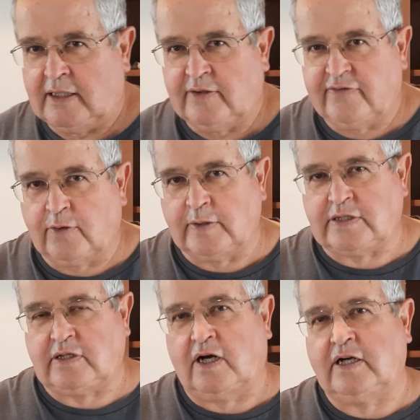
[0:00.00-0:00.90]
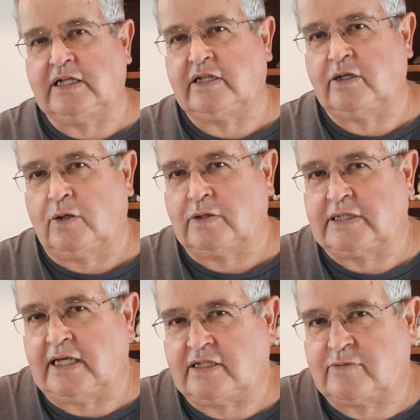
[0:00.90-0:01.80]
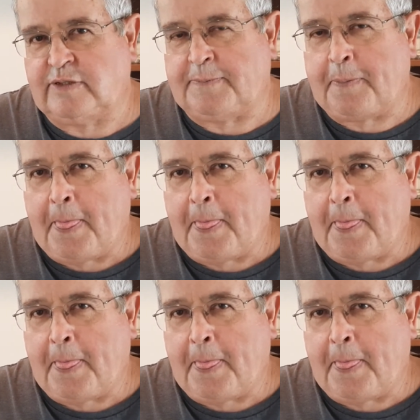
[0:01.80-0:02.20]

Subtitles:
Before we start into the Old Testament,